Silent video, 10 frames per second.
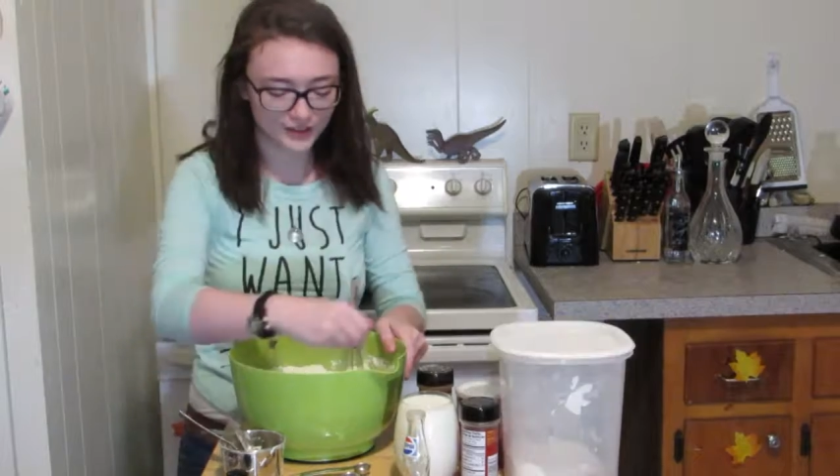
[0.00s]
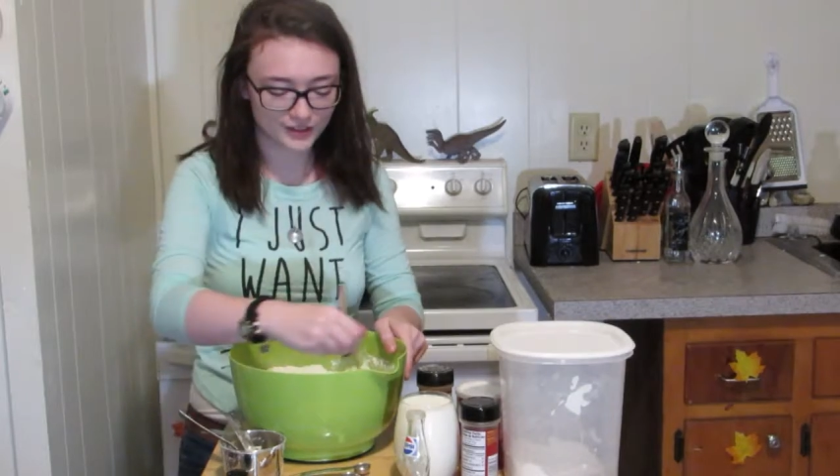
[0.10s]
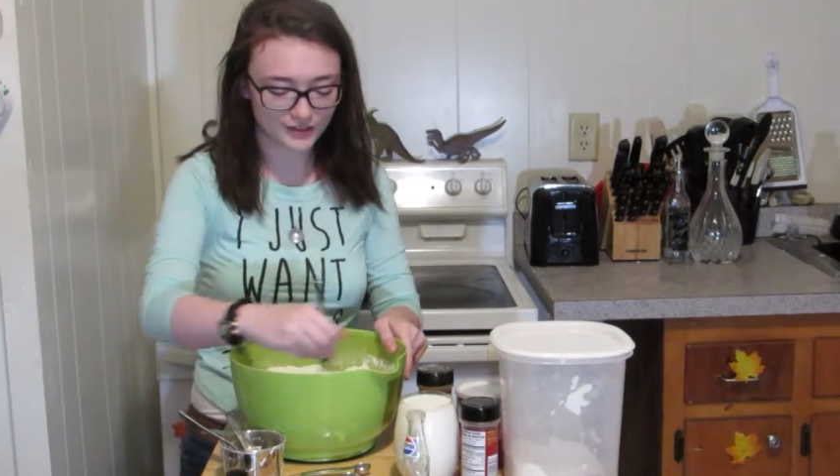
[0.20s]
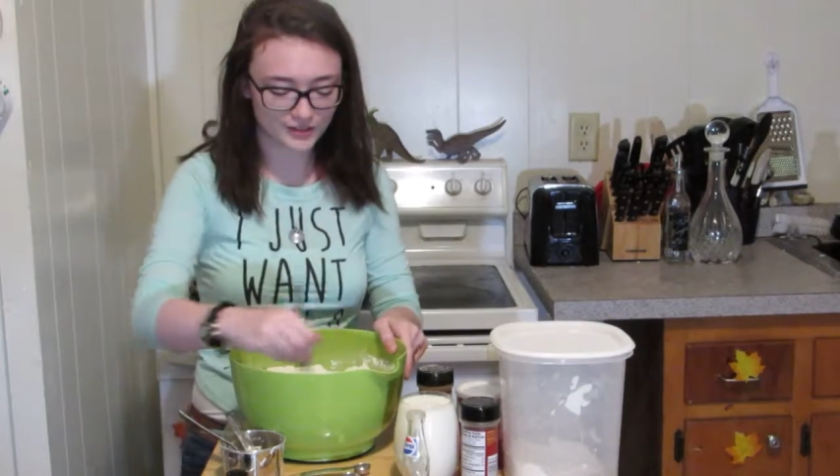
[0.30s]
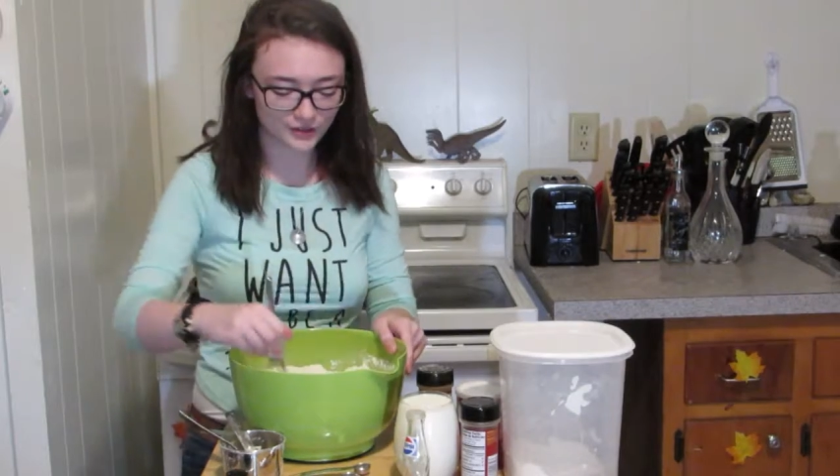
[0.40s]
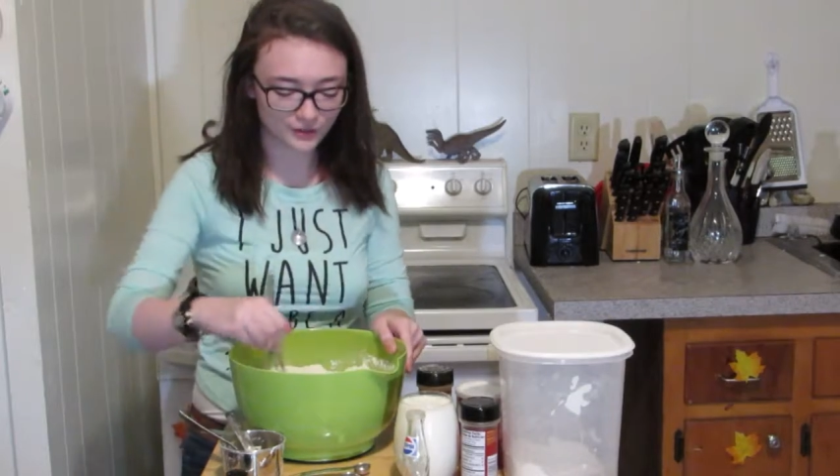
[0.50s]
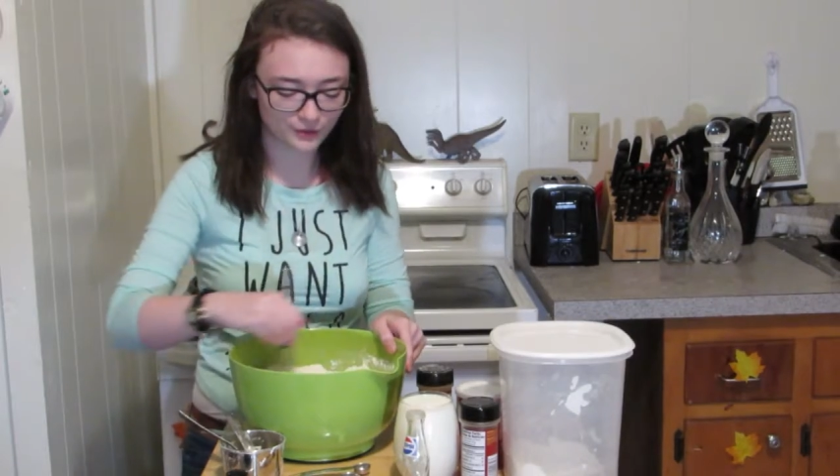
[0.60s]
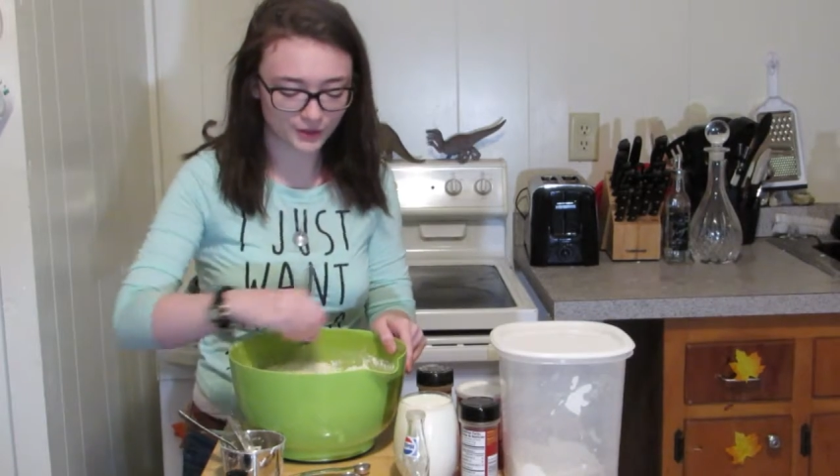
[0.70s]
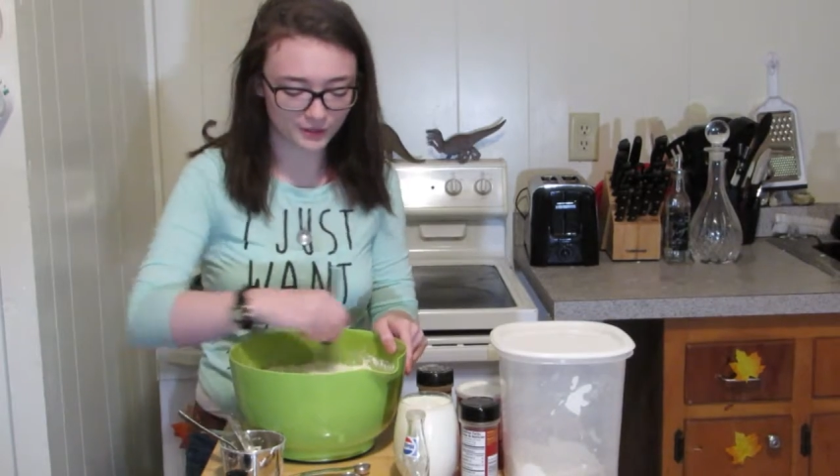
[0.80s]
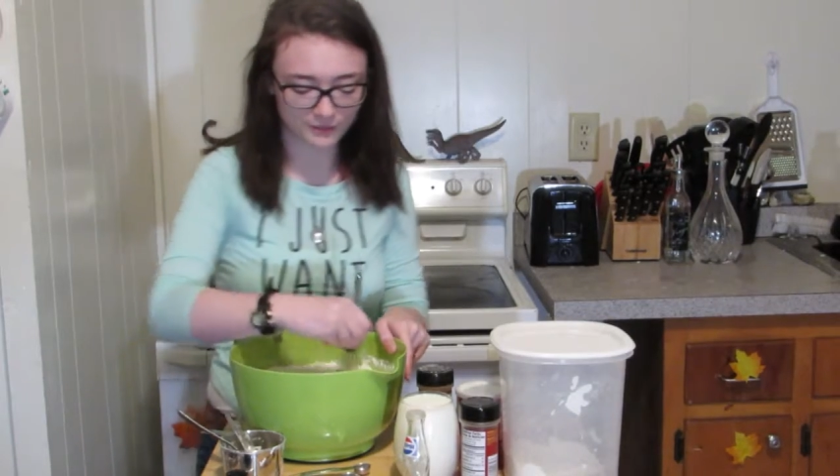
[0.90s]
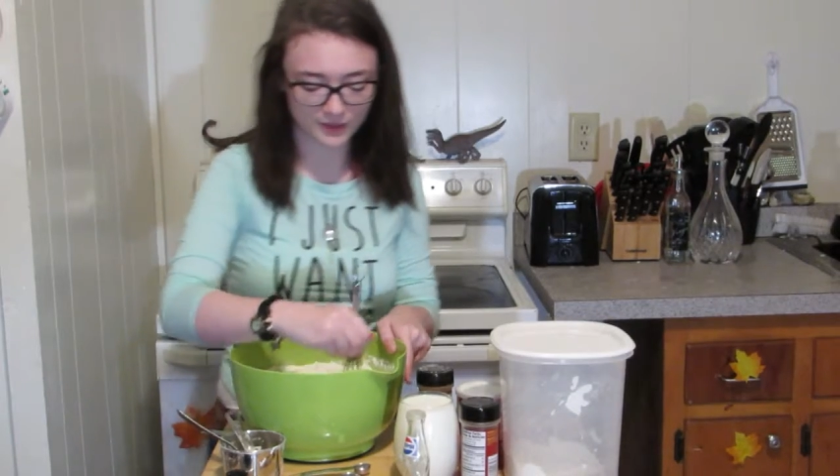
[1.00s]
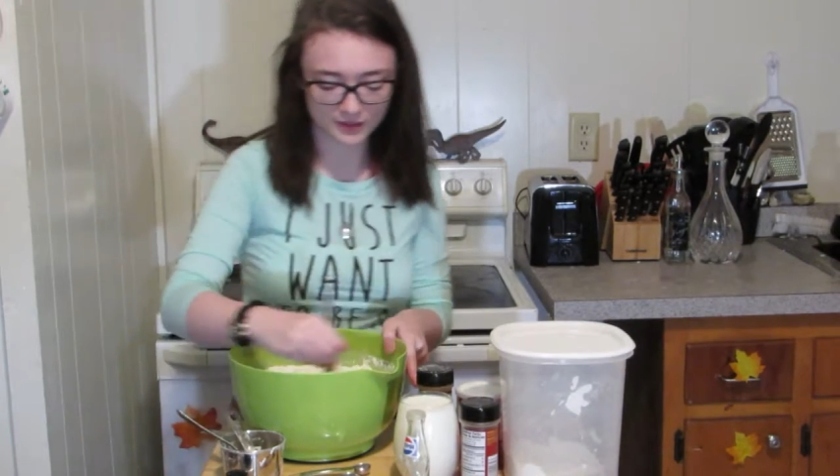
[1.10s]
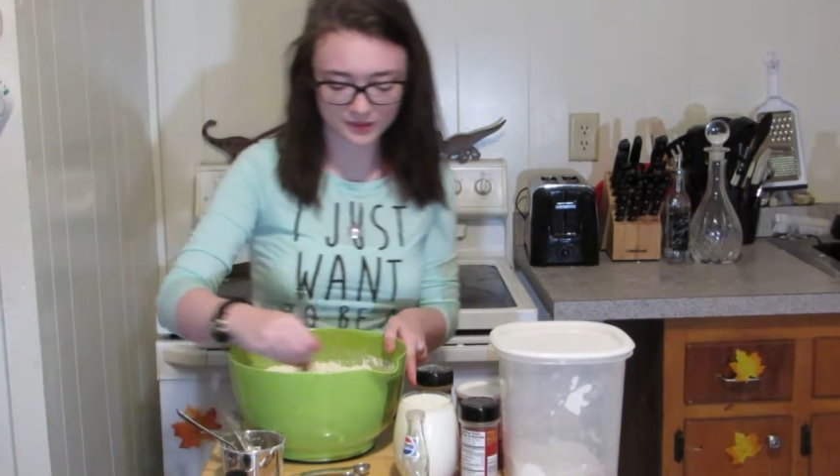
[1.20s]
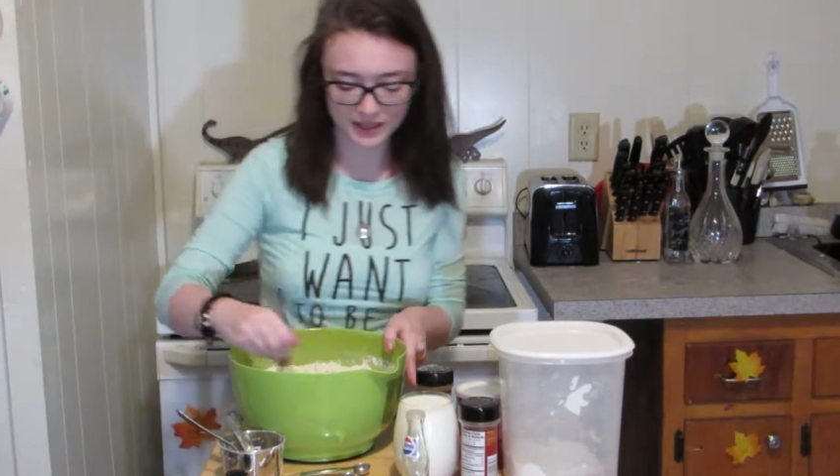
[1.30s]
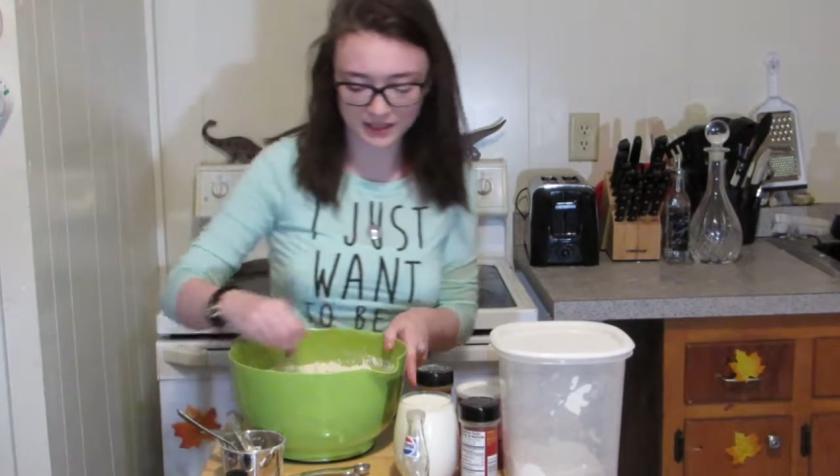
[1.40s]
You're just going to want to
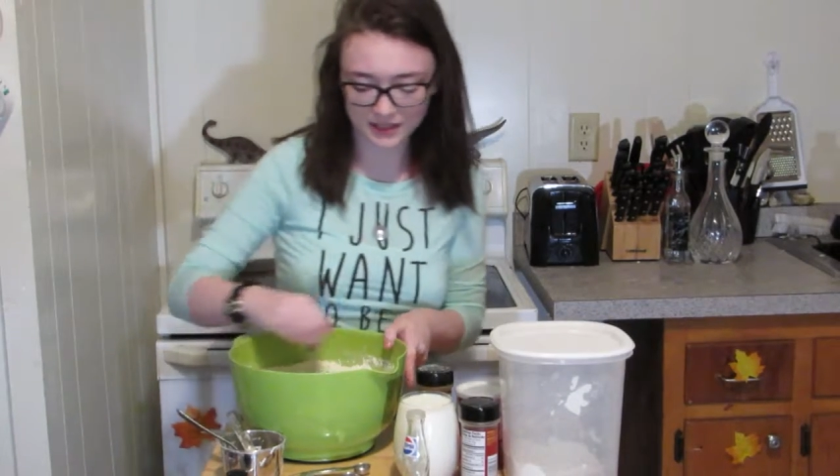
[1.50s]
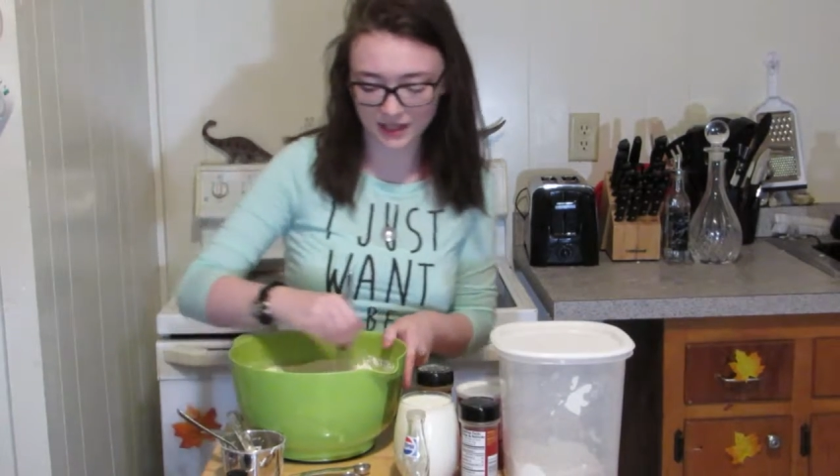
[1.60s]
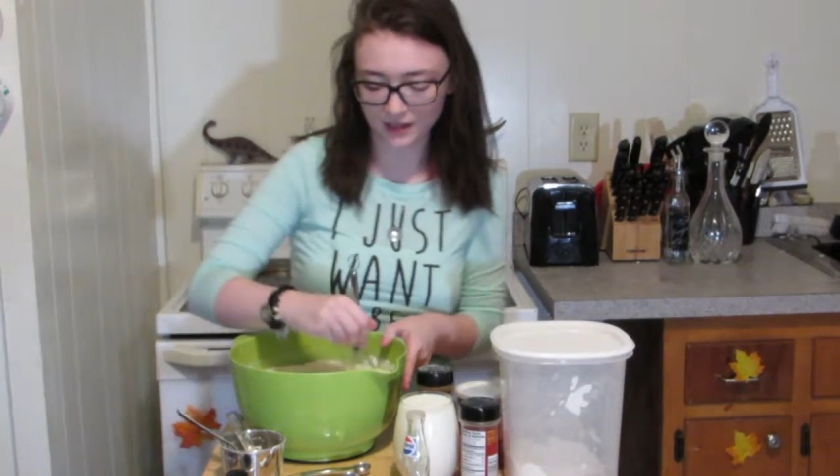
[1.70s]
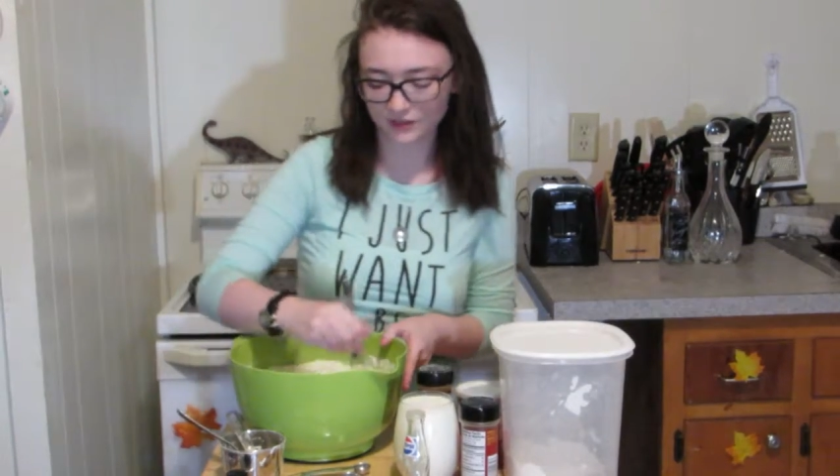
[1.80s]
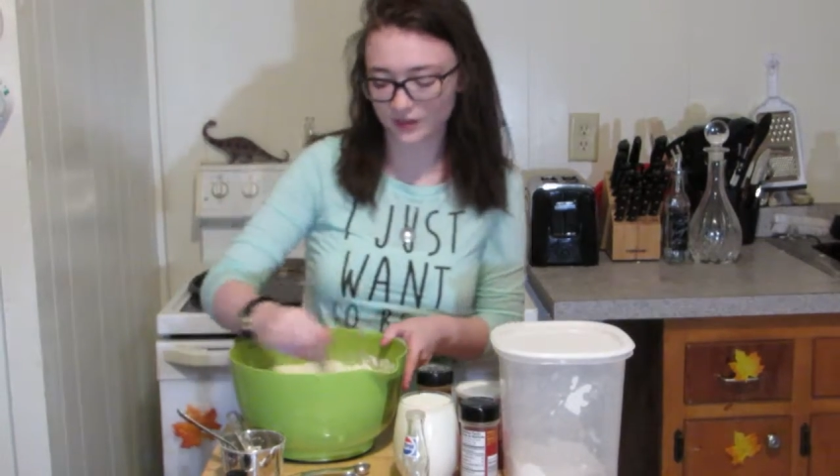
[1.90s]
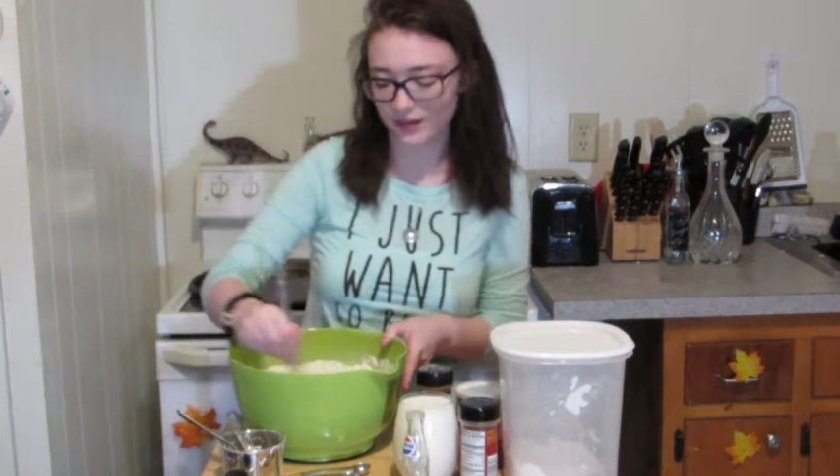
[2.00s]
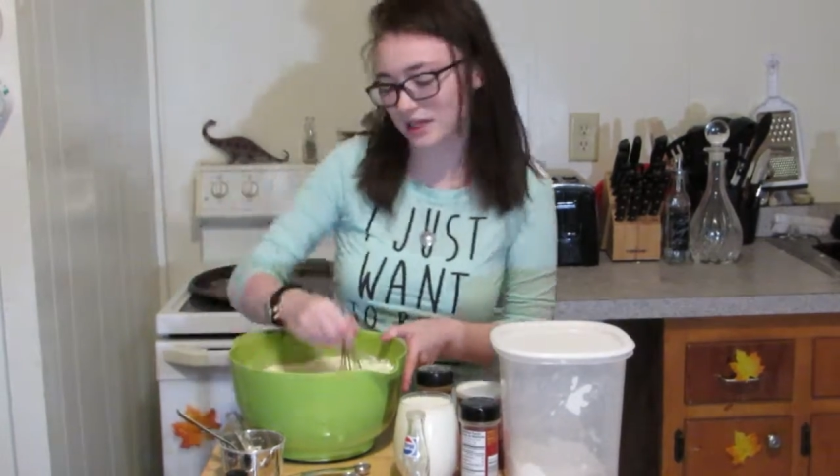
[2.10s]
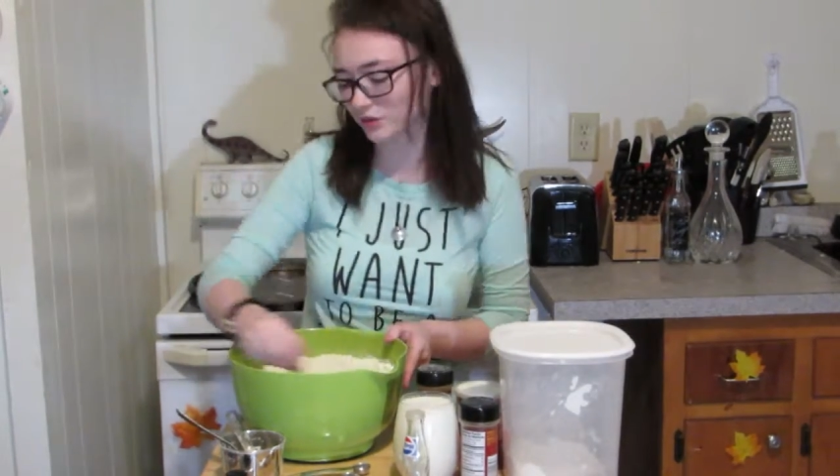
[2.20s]
mix that together.